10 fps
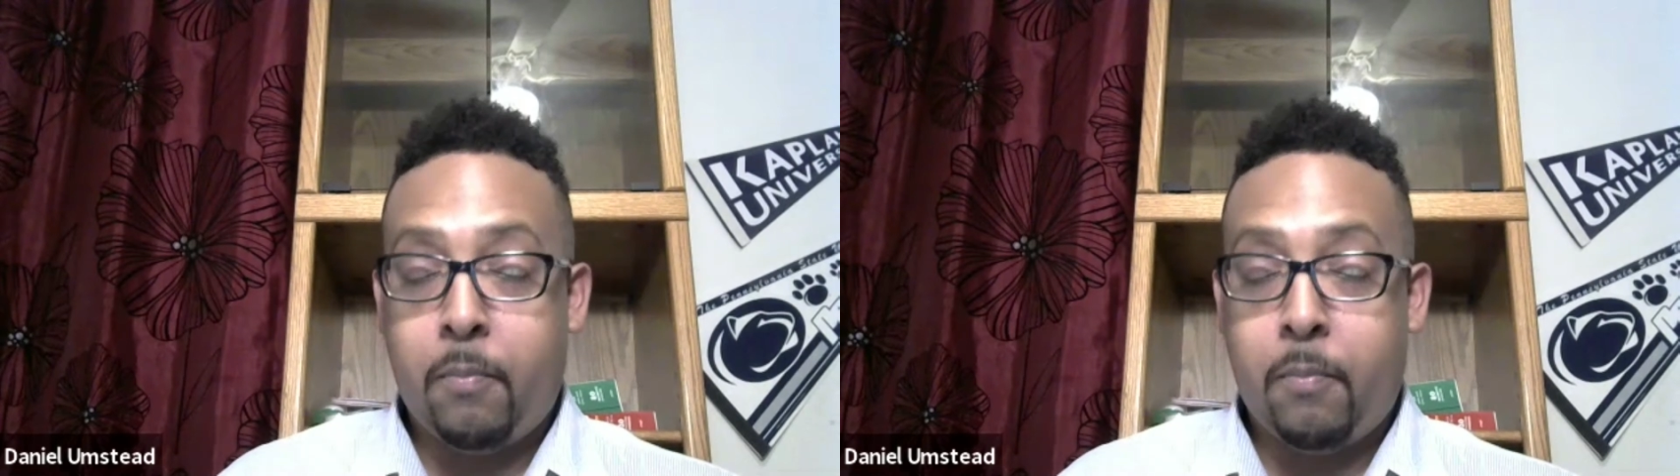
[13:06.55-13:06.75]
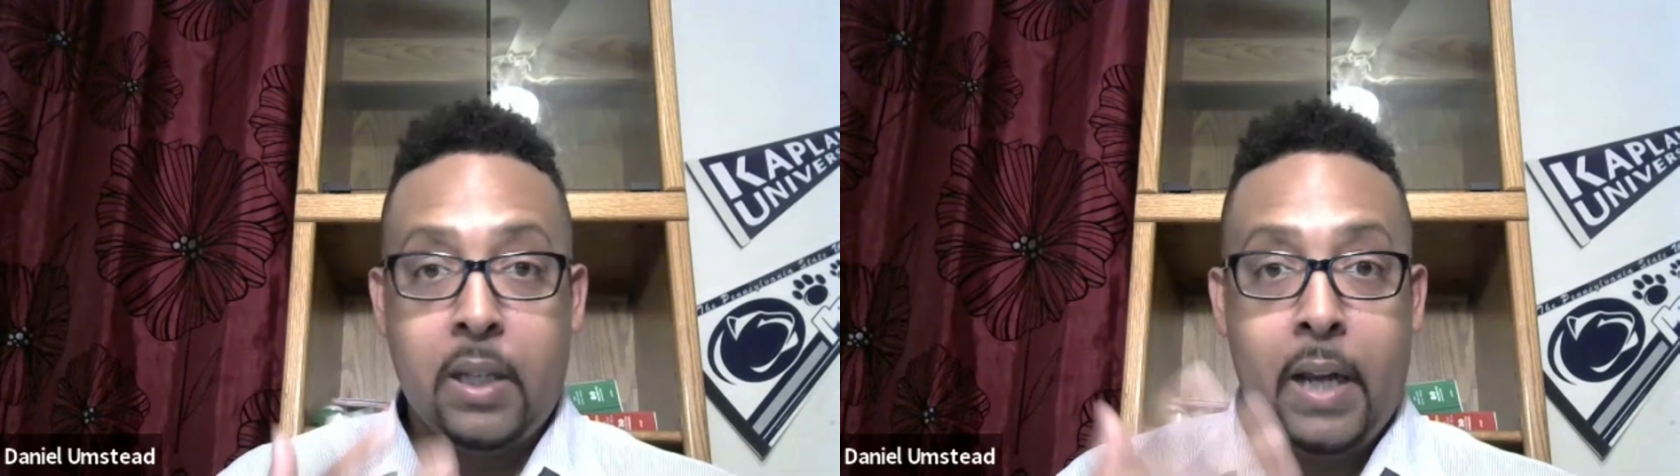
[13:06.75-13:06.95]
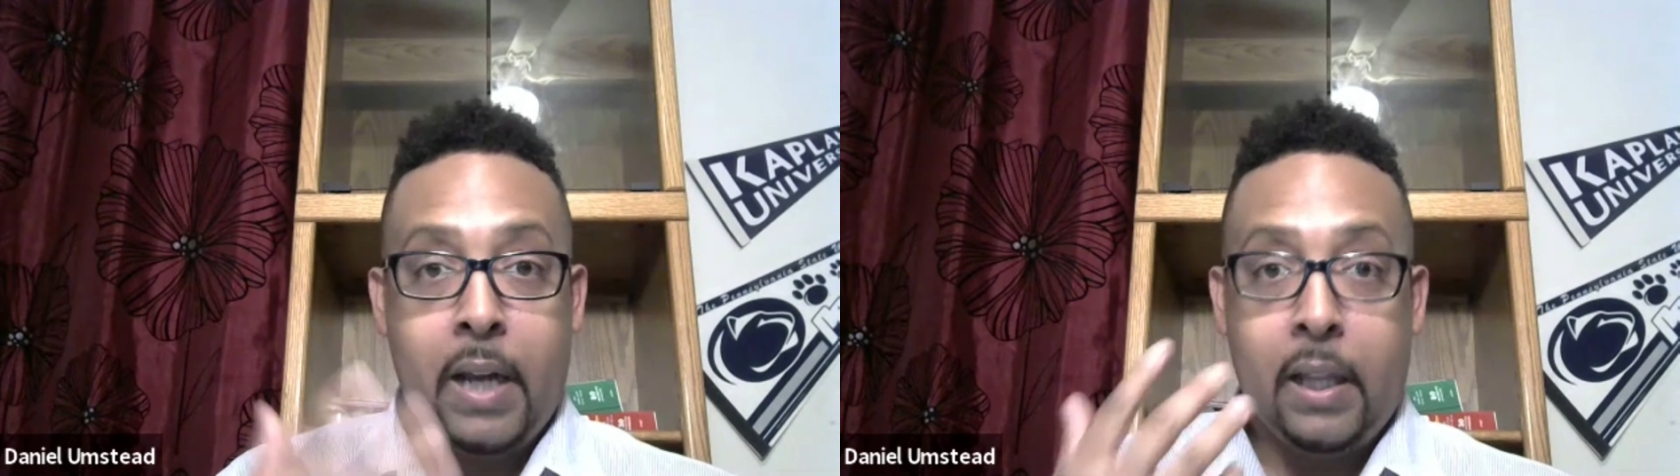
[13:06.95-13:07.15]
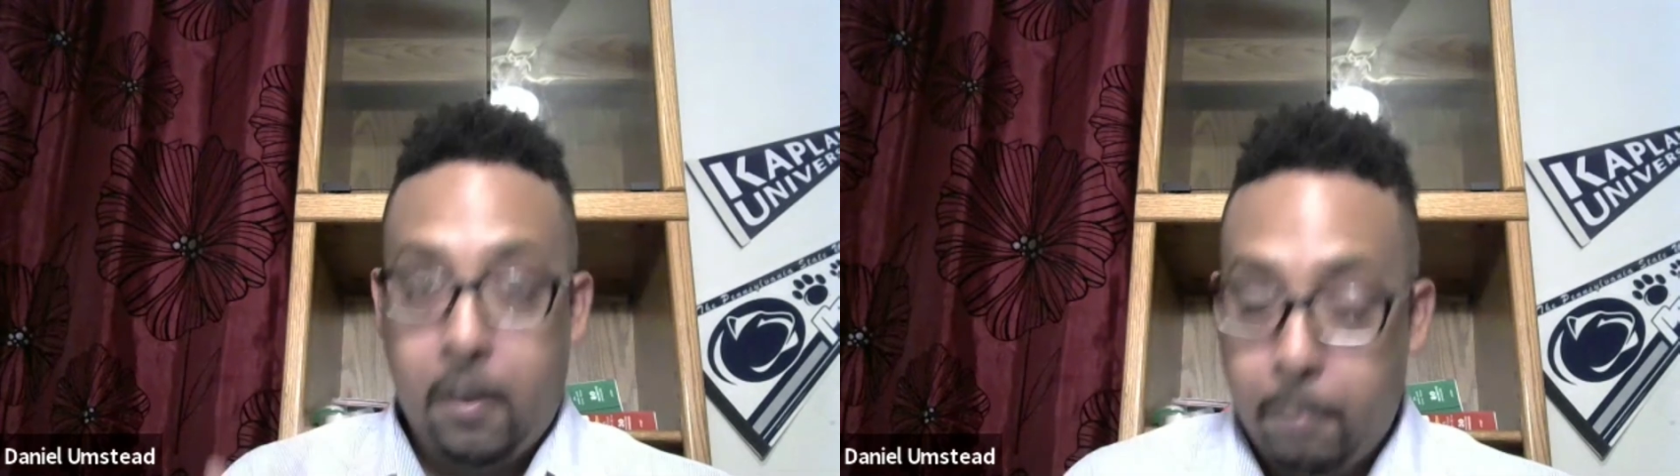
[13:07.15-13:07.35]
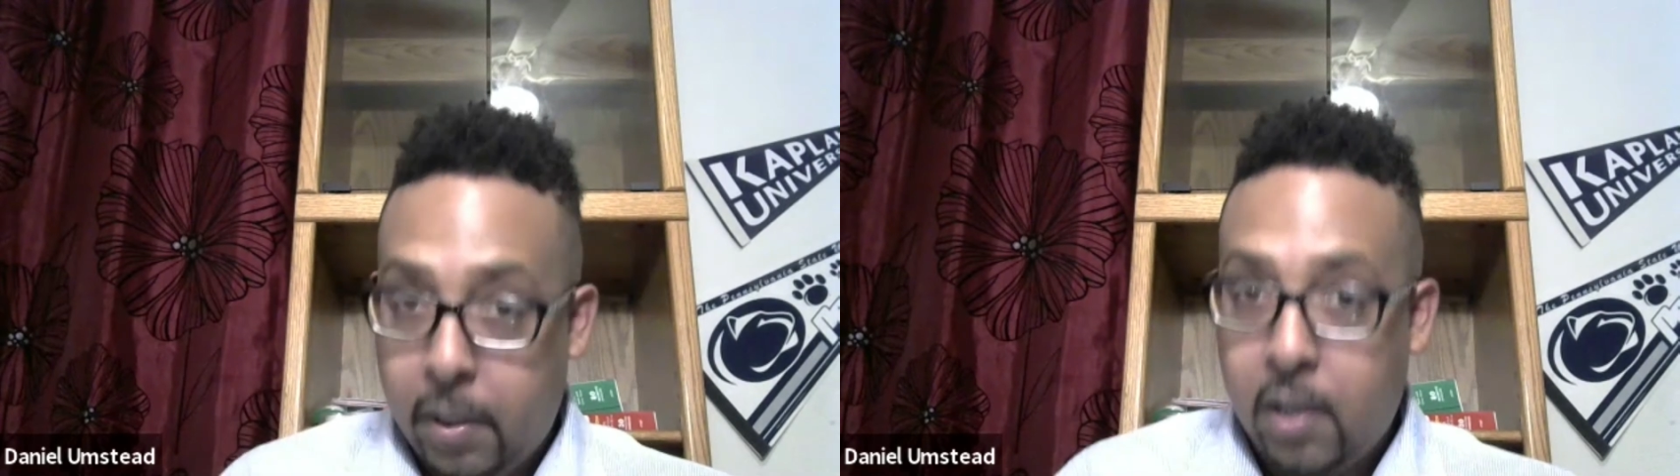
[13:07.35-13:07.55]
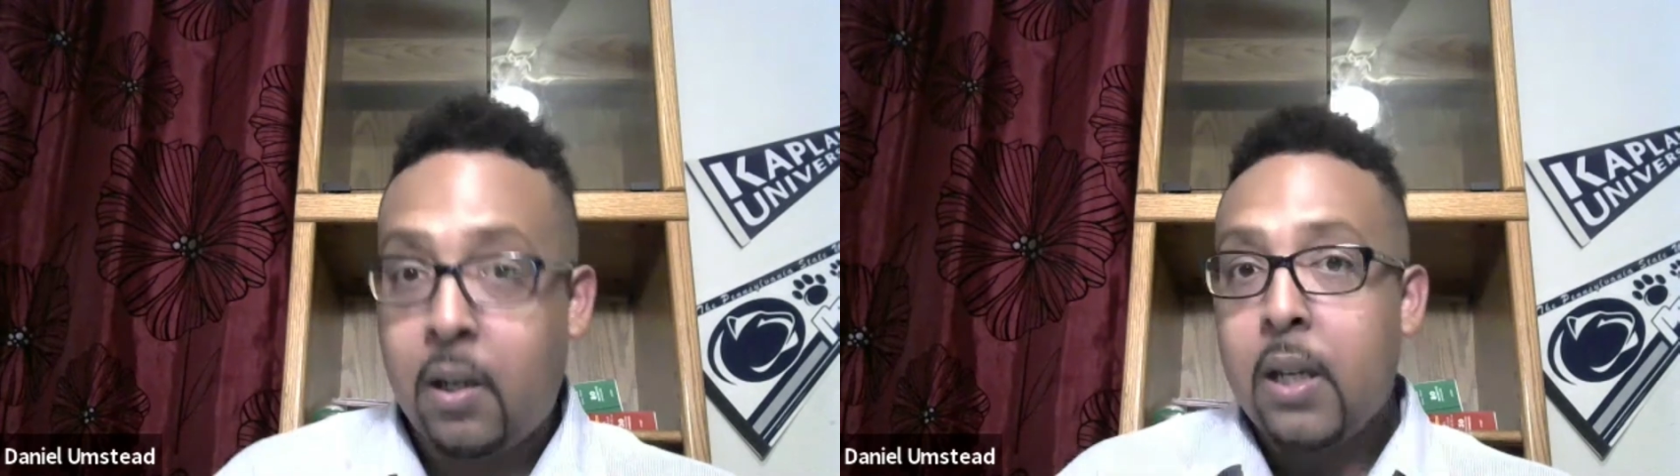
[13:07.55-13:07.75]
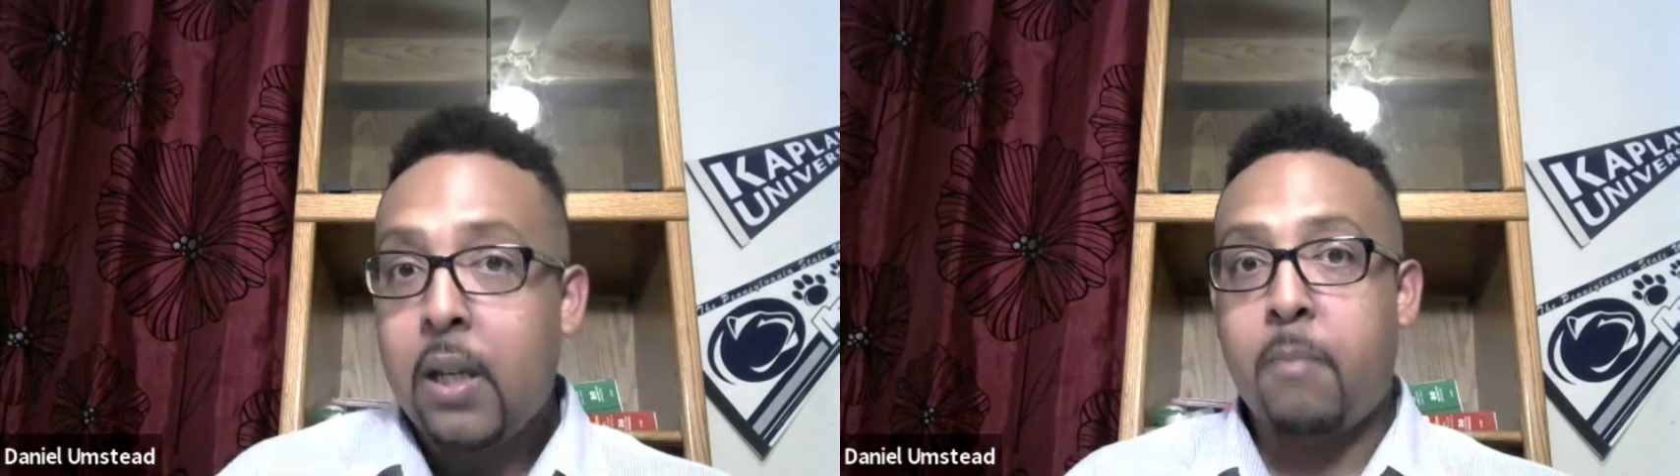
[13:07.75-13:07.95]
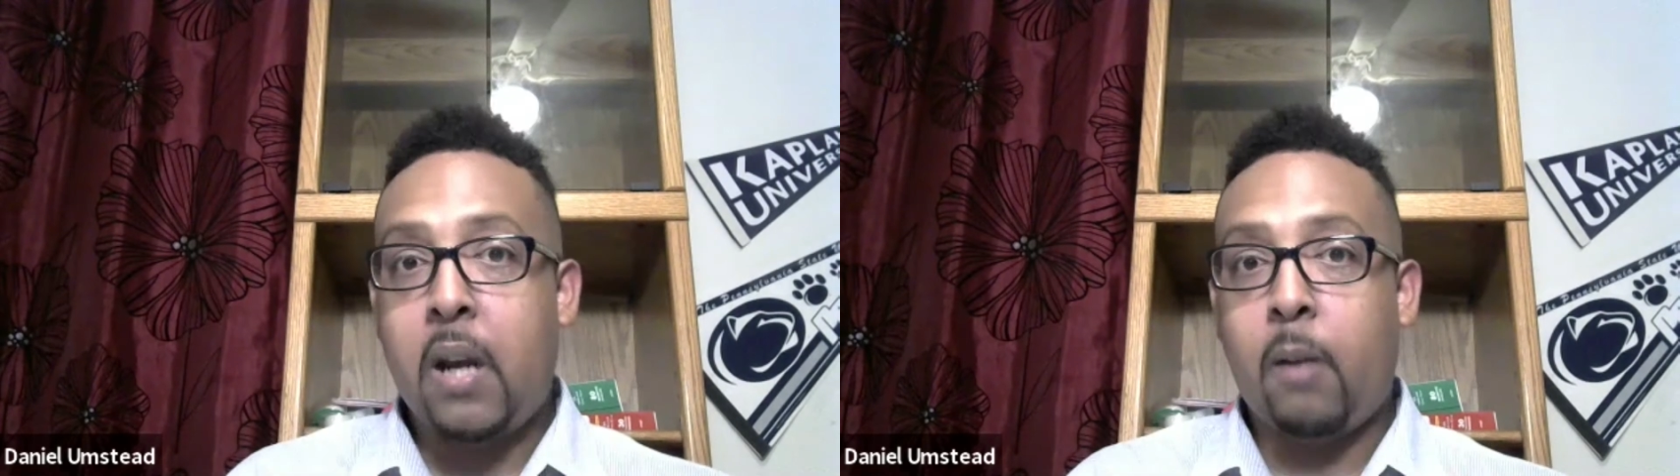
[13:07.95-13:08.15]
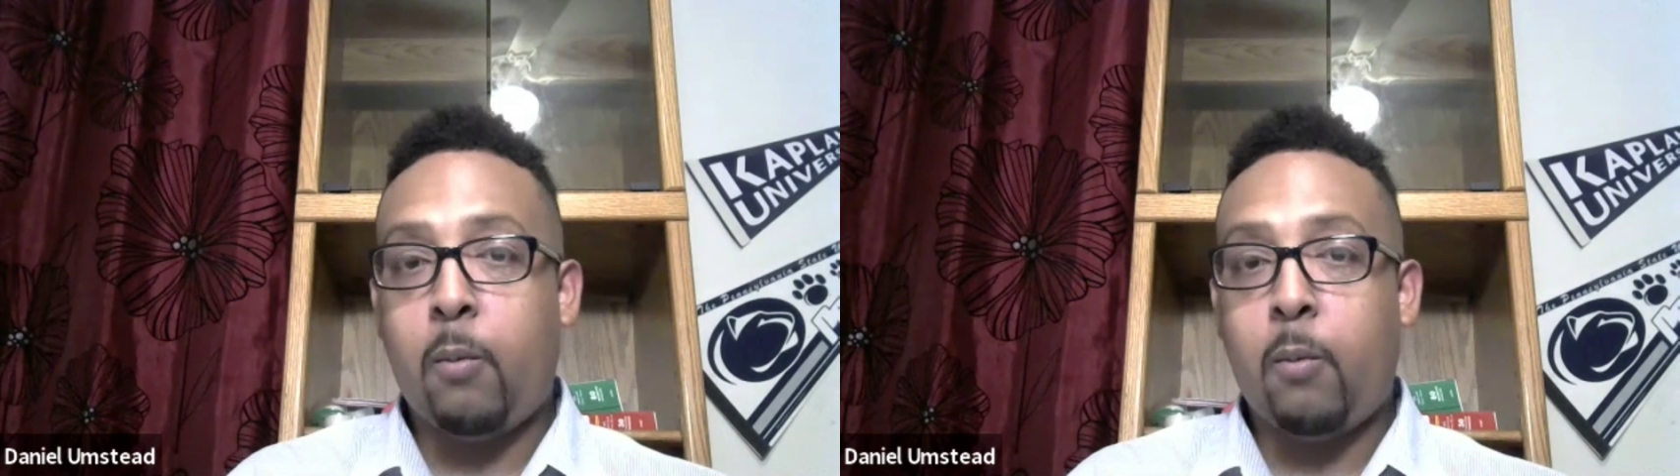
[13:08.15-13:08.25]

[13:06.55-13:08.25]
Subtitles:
charismatic with folks, what other